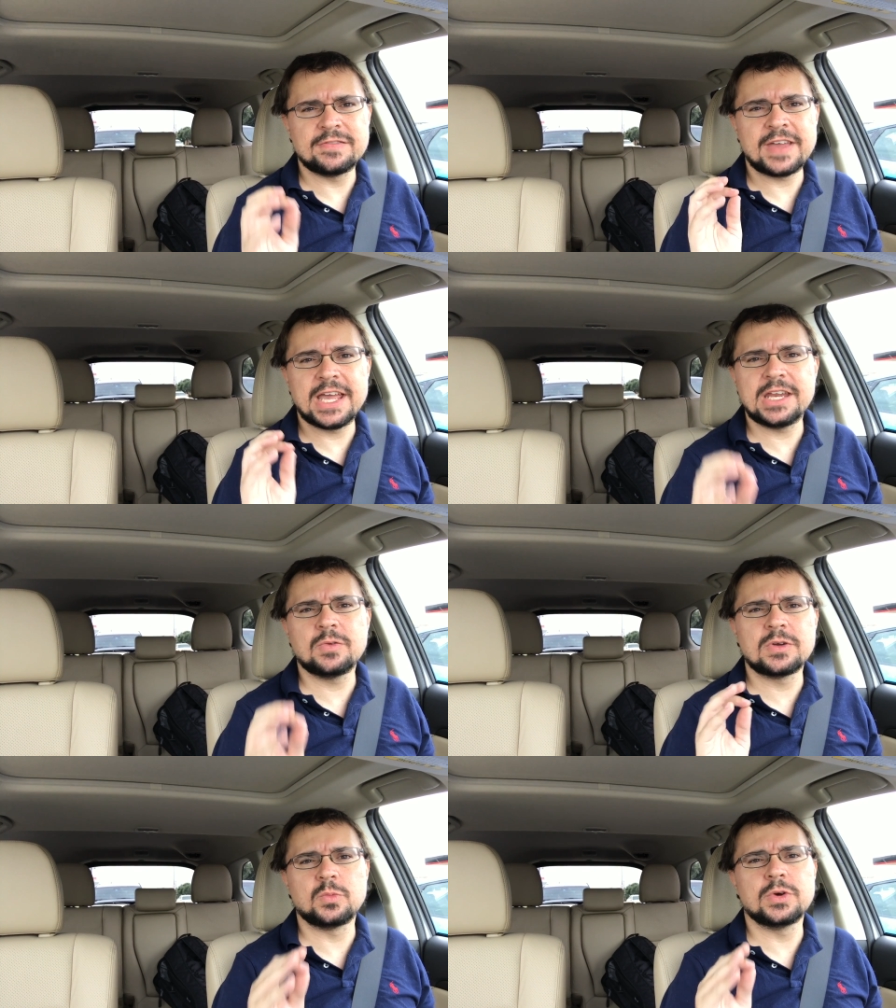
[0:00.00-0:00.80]
If
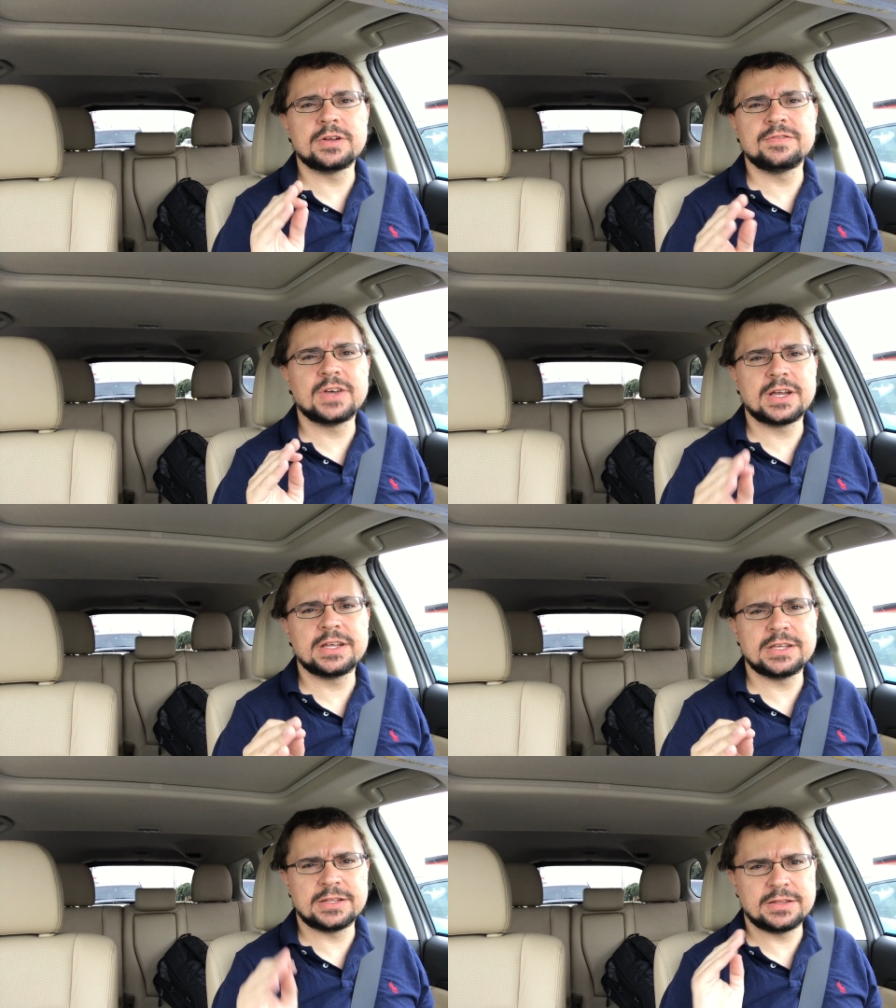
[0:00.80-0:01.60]
anyone would have done
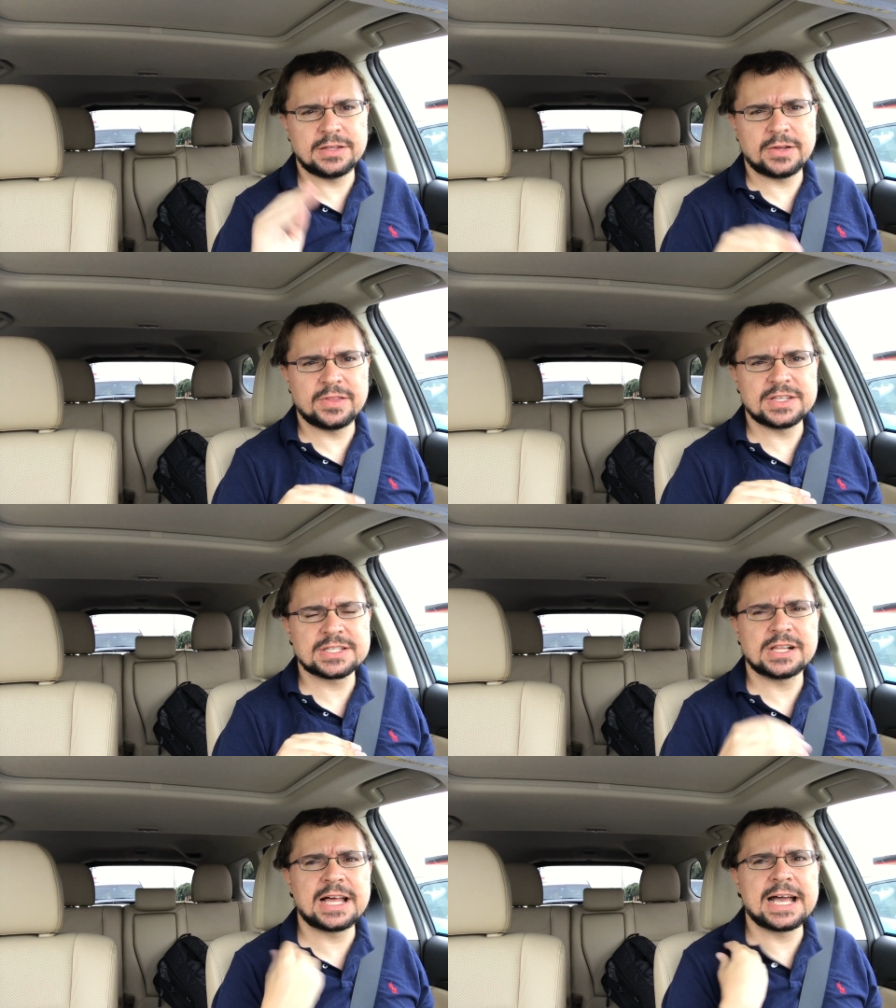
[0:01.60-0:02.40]
it in,
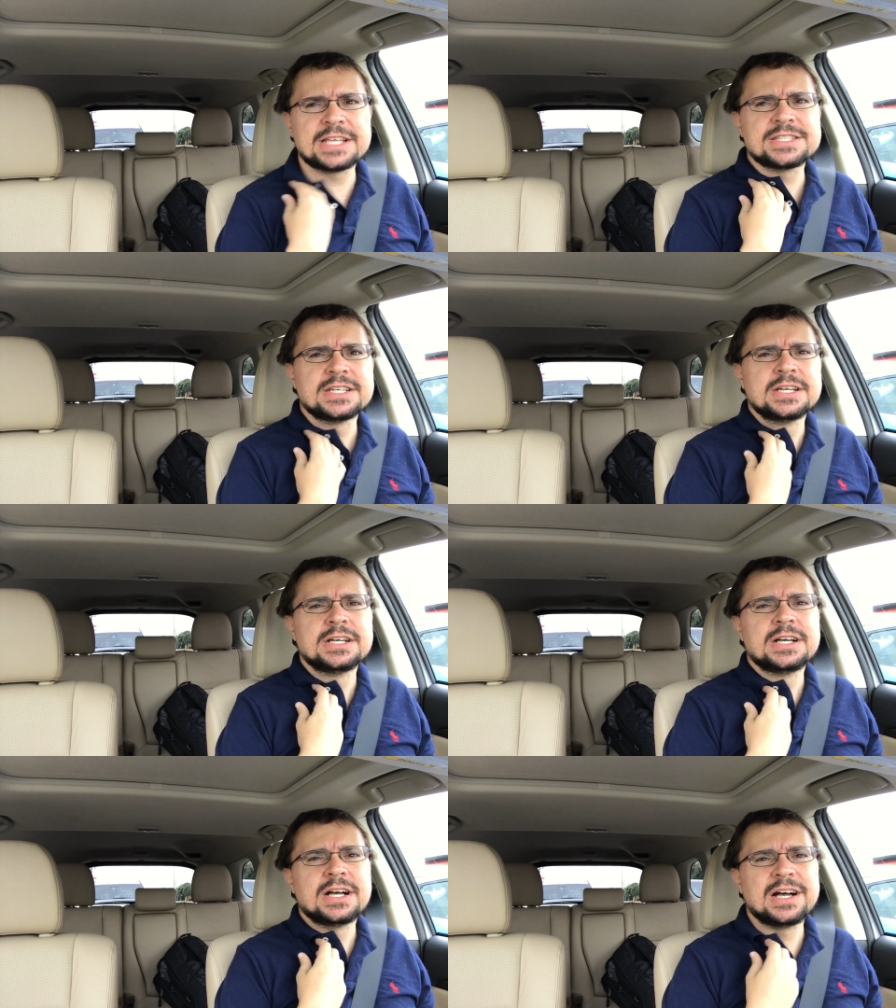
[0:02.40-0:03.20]
this class,
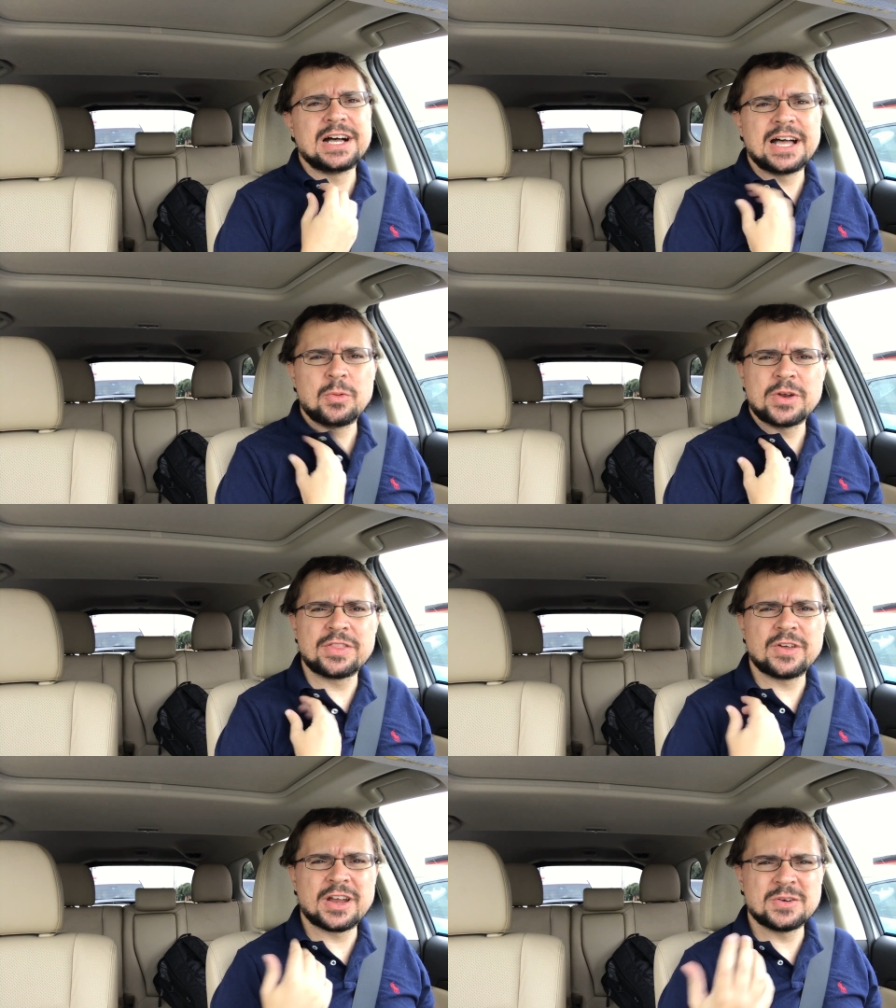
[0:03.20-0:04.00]
I would have
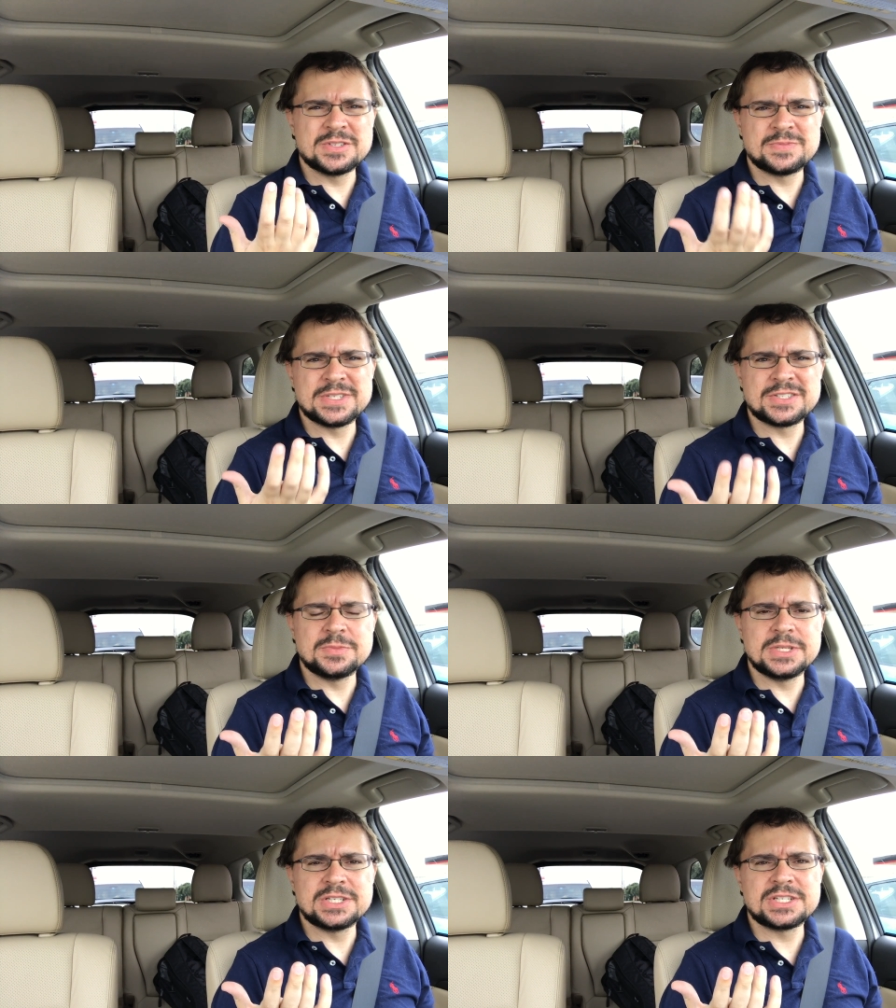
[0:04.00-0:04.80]
thought it was
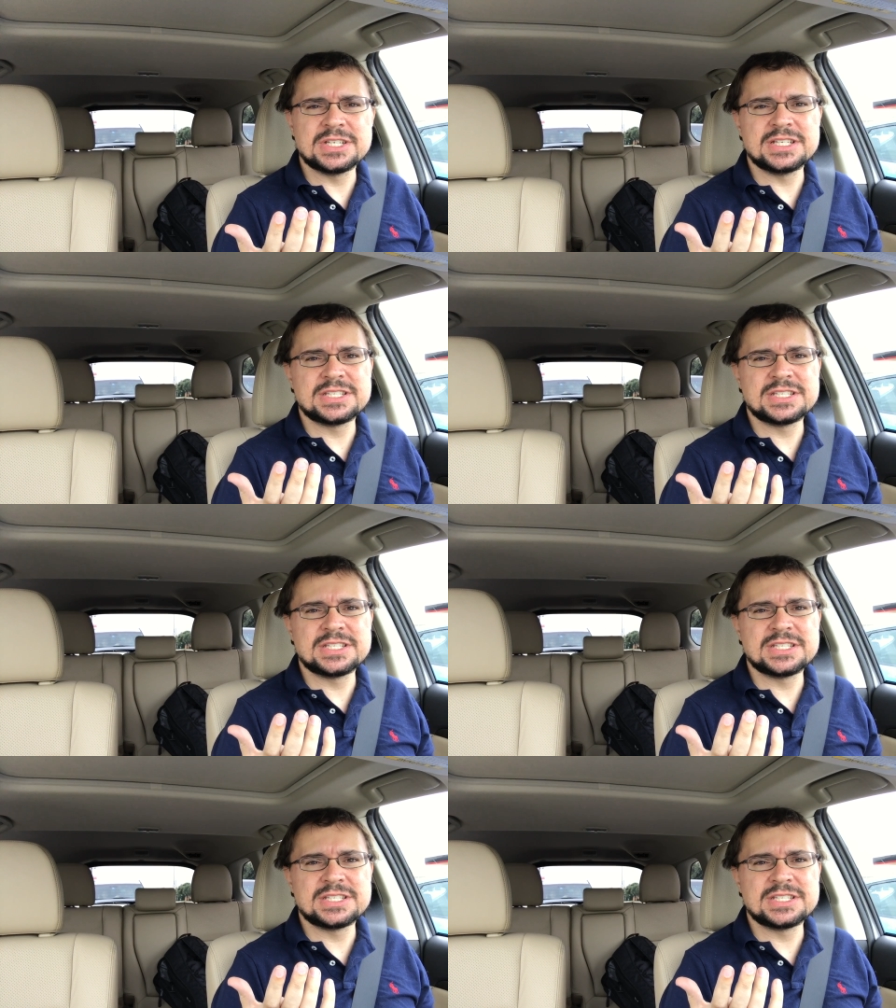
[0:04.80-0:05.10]
Mitsubishi.